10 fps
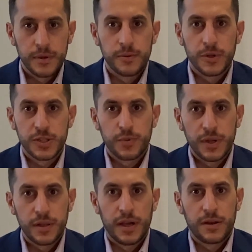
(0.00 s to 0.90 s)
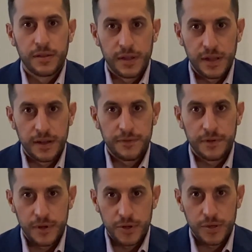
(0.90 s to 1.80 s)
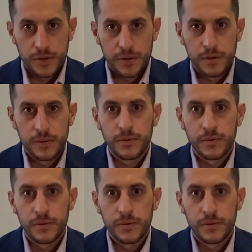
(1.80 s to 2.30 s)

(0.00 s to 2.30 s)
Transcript: and once we align on that definition,